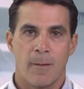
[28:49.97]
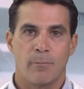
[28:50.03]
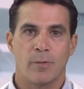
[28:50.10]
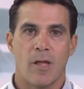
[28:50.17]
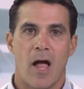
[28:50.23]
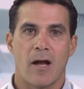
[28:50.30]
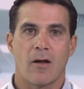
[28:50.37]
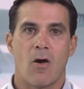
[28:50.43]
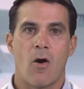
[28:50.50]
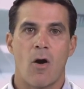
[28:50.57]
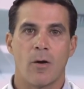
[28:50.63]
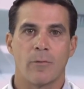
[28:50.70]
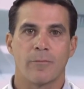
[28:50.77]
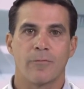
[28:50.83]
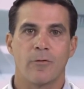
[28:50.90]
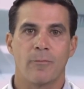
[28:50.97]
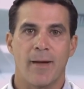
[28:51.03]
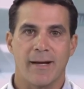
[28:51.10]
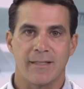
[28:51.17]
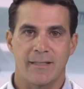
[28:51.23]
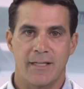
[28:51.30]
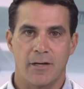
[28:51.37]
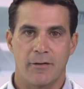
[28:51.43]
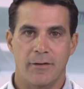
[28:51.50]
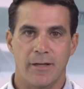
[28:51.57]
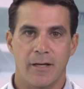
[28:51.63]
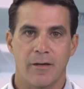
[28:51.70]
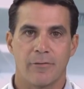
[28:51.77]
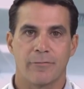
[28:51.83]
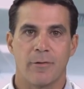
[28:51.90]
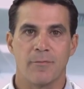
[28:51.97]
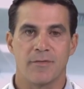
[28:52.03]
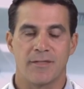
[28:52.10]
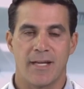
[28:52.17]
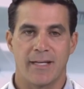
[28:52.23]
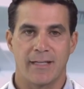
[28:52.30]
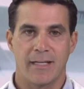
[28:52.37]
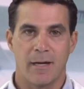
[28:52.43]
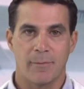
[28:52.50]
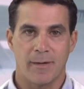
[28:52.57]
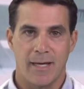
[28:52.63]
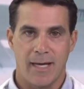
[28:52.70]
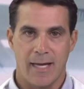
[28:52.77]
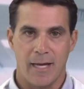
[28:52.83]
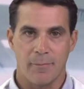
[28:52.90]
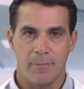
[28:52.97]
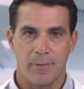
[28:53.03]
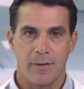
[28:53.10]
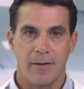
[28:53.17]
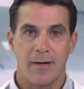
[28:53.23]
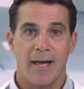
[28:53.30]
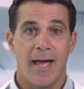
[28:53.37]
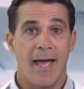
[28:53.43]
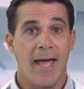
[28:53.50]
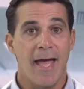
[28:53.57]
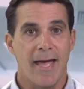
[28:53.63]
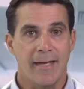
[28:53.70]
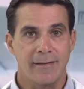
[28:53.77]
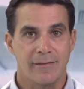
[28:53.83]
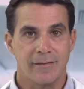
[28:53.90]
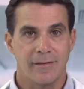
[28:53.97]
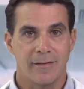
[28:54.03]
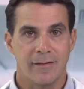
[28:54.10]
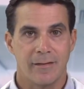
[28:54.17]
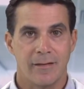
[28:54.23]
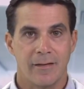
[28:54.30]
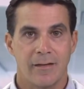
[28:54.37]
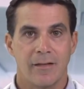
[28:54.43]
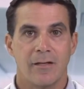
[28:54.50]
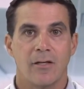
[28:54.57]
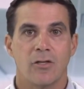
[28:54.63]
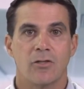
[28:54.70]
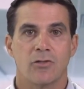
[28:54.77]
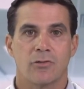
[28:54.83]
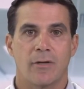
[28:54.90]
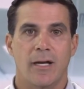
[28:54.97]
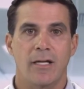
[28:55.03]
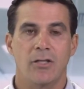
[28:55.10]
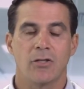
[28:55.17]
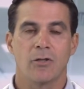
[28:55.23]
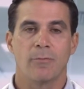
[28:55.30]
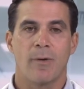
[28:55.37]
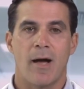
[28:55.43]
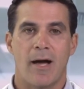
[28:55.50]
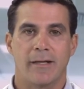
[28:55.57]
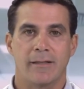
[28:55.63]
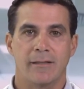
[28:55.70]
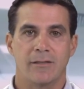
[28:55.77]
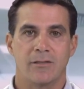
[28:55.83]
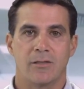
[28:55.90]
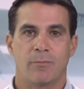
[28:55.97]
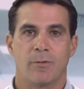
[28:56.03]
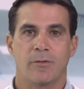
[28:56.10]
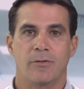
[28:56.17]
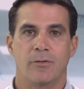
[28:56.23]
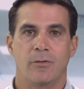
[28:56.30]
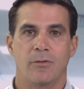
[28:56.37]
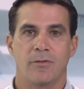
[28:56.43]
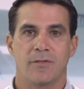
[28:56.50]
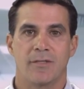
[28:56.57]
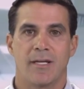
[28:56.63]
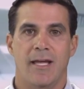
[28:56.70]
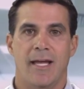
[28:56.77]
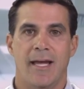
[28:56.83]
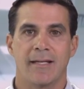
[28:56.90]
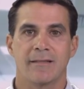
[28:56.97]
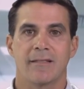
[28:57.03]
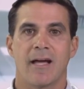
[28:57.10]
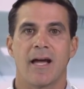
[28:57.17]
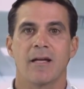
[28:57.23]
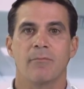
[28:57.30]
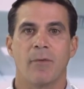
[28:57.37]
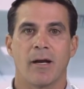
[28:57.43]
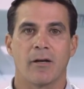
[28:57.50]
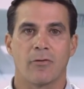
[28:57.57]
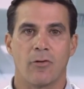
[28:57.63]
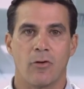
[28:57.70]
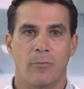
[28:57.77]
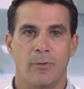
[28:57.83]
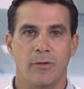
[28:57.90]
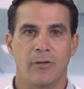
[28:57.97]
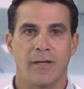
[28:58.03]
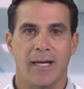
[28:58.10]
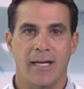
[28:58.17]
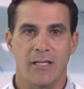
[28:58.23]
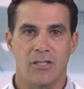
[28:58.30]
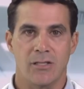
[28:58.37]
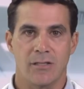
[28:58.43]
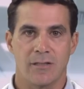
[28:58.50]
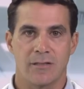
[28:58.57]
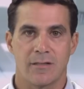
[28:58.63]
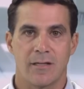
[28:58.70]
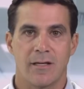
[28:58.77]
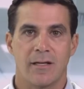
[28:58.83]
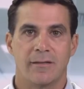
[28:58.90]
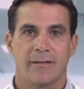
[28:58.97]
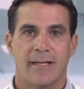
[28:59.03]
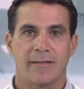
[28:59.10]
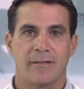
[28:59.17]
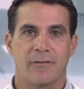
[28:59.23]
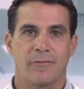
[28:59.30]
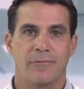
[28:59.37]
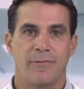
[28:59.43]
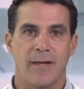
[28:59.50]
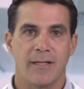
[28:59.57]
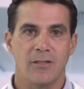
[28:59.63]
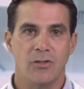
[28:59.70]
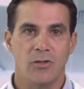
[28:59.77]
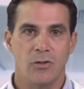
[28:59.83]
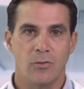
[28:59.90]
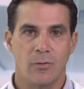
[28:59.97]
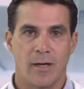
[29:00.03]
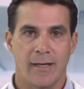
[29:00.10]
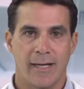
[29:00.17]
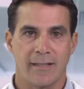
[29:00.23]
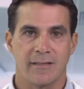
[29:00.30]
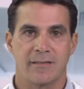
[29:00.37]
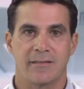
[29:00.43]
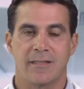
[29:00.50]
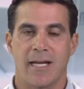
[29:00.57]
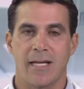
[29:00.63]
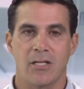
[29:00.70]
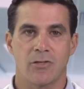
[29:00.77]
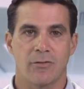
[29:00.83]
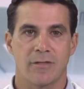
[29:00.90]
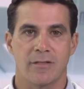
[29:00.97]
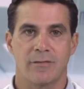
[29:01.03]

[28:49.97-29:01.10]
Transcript: block harmful bacteria from setting up camp, and train your body to produce antimicrobial agents that defend you against dangerous